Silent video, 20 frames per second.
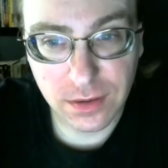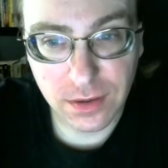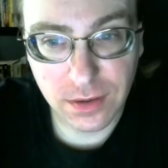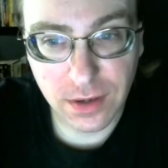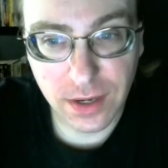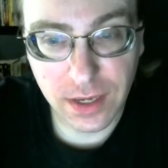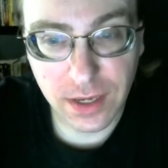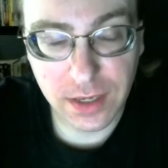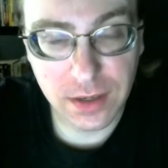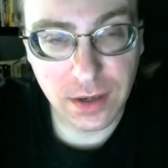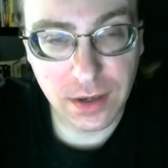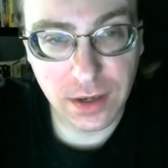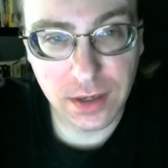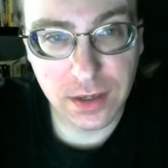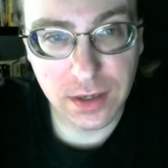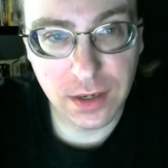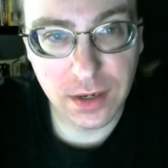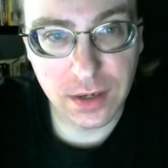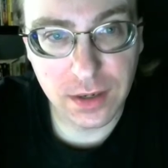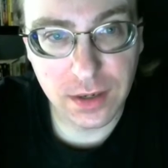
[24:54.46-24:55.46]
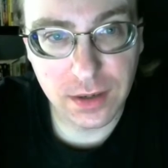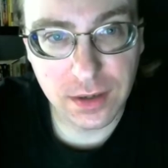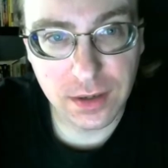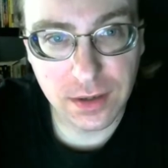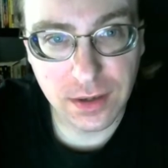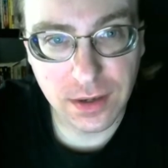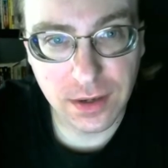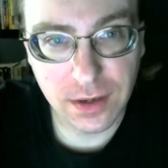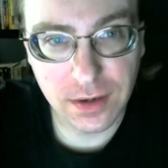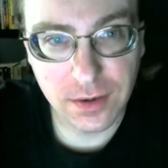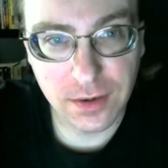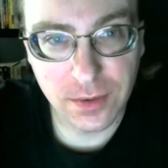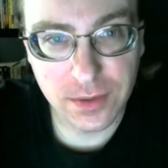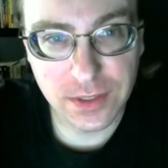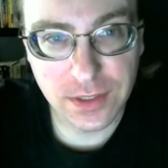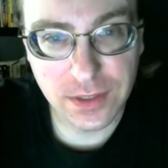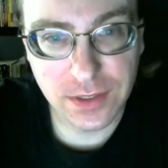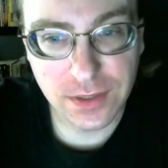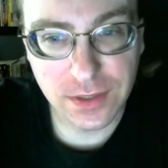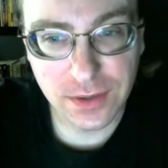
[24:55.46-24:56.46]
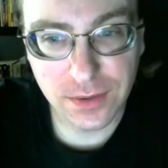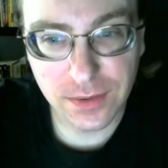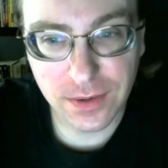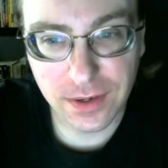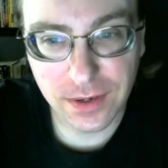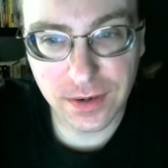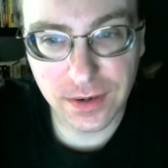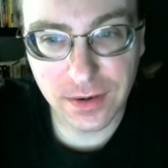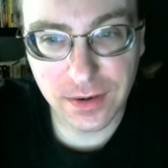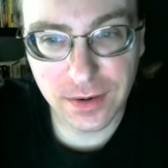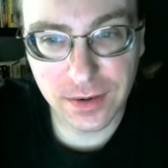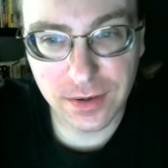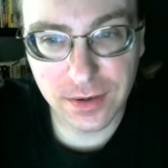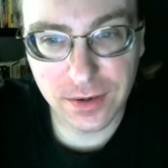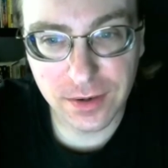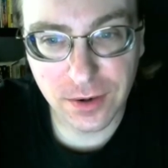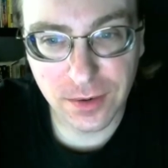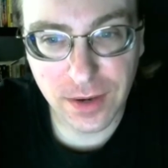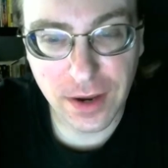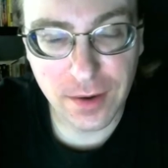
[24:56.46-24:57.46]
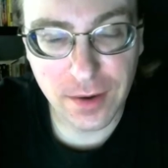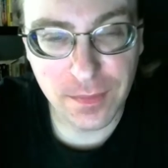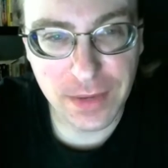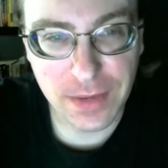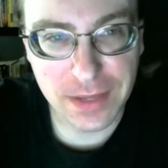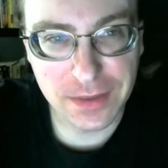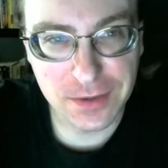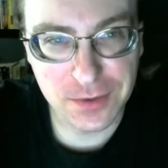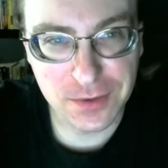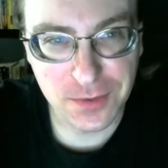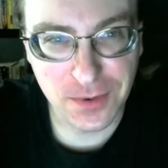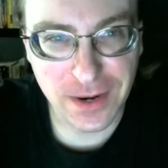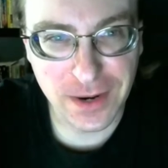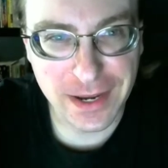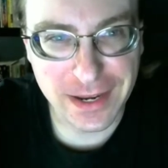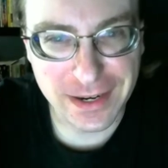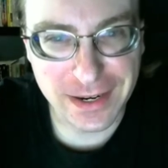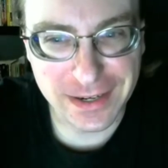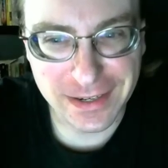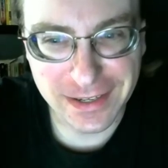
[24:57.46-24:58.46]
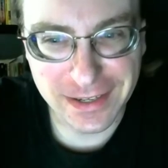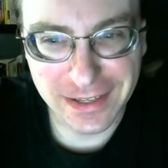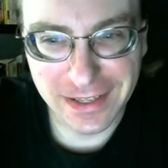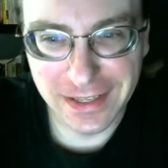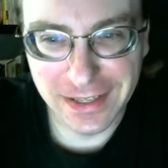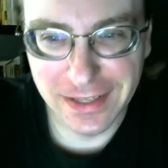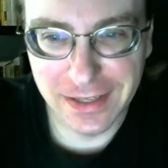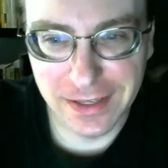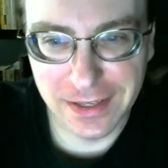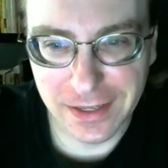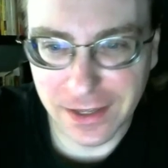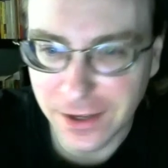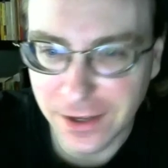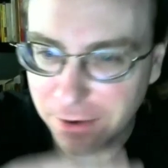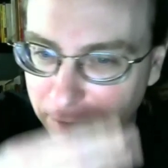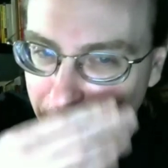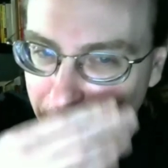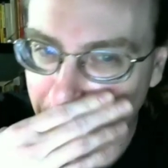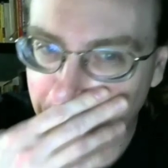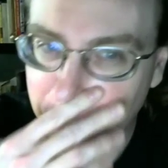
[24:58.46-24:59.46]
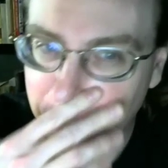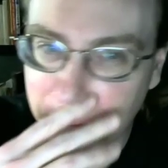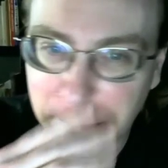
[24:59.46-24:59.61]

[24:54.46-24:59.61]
I, I get it. I know what to do. I know how to how to make this right. Okay,